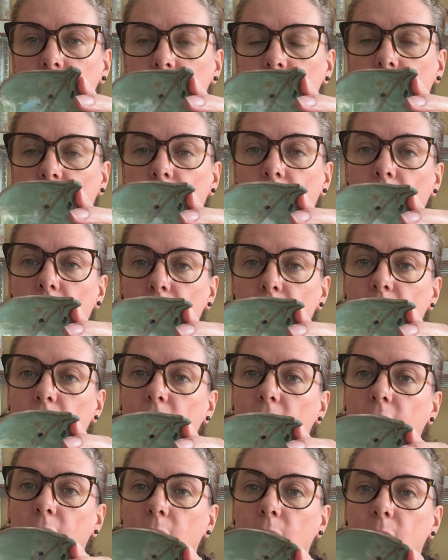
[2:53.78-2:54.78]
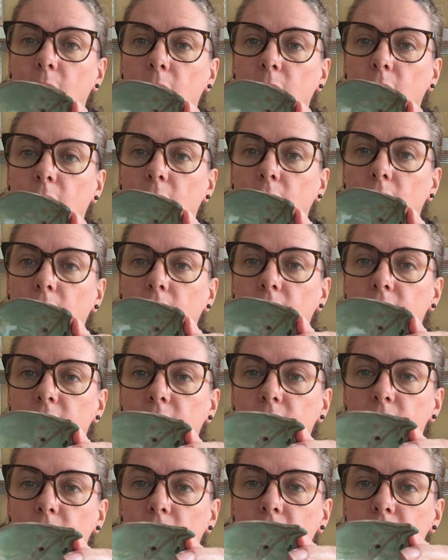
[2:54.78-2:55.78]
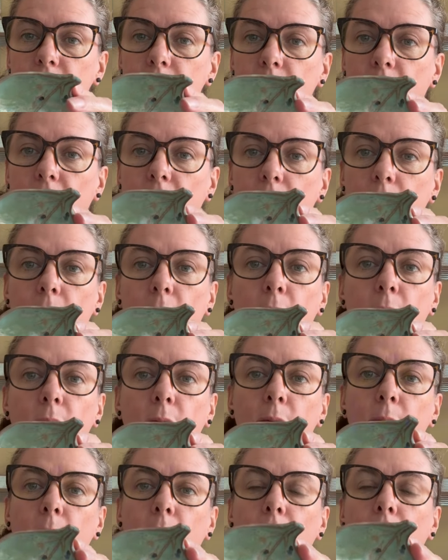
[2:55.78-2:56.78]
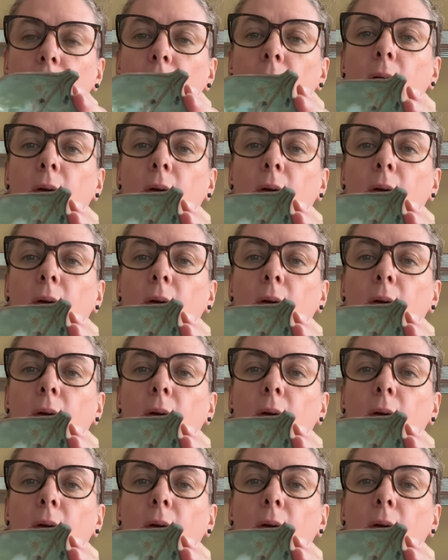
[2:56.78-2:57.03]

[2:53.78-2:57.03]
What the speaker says: No, I have got a couple more because I've tried to make a mould, but